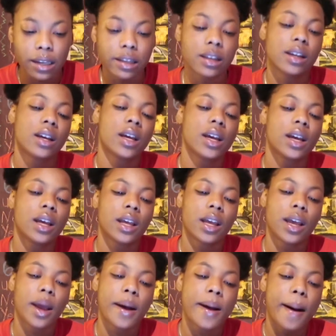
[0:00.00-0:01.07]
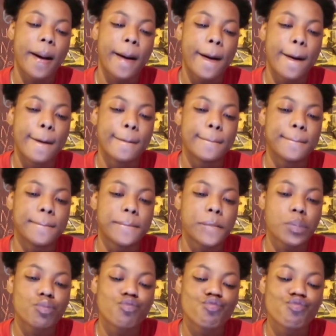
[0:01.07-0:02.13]
in it. Um,
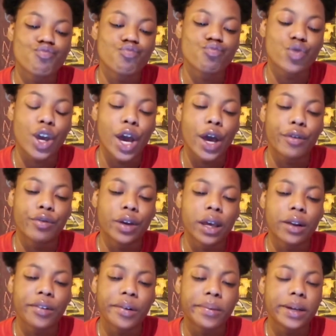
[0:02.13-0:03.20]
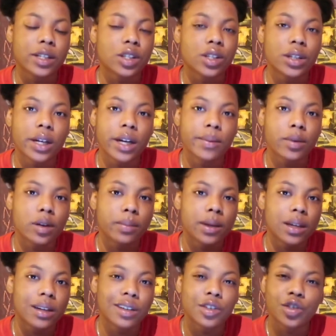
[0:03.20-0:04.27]
yeah, if you can't find my Instagram, it'll
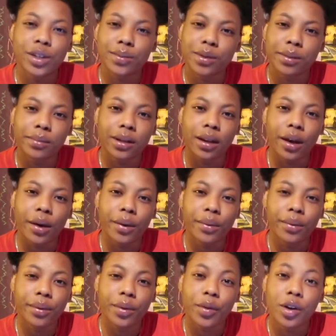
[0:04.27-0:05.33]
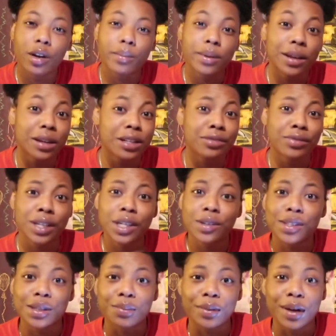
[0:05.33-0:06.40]
be in the description below, or it'll be in this
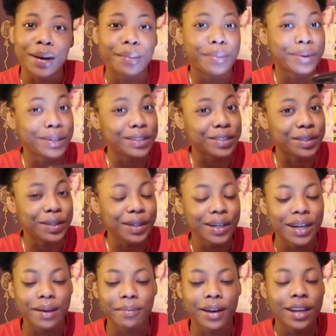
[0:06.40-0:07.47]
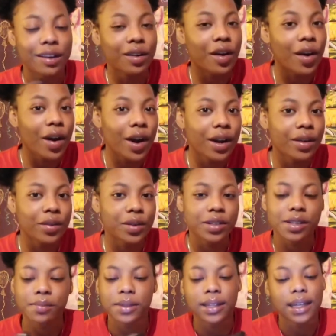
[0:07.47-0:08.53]
video somewhere, I'm pretty sure, in my end card or
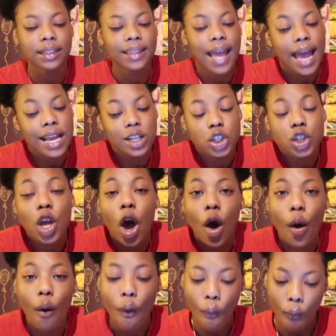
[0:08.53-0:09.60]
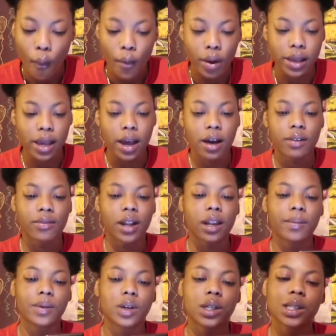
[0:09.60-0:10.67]
something like that. So, yeah,
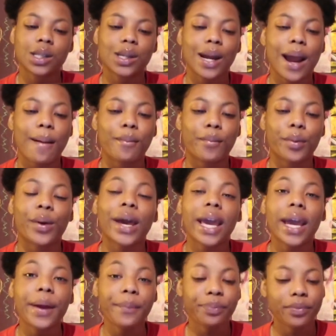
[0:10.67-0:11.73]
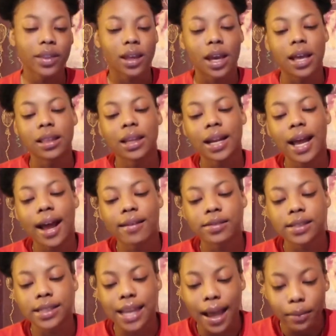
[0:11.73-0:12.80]
follow my Instagram, boy. And then I have
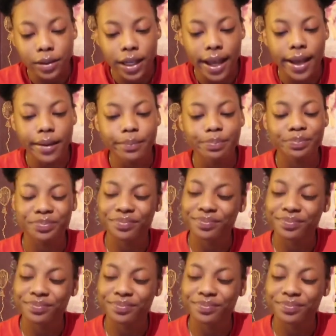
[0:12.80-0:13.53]
Snapchat.